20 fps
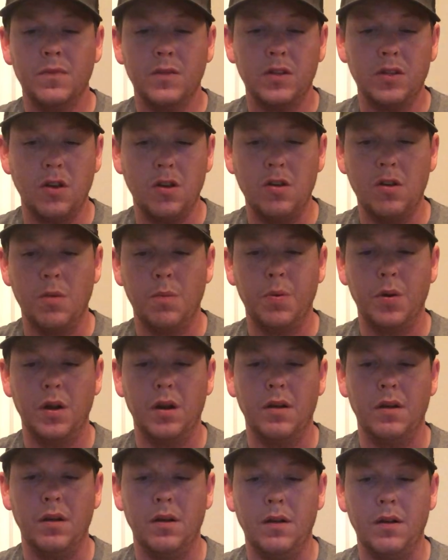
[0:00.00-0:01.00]
So you can put
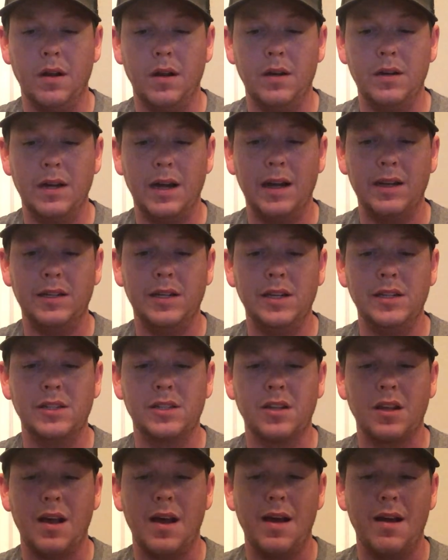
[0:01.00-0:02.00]
a 19
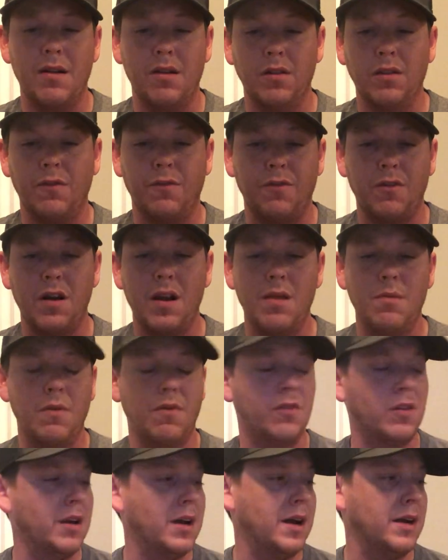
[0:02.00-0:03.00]
slide on the frame
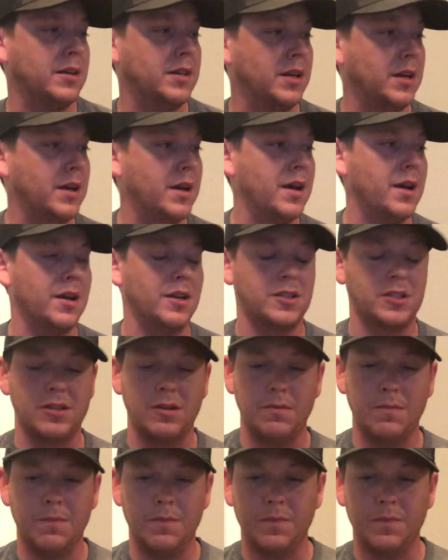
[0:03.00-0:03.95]
of the 19X,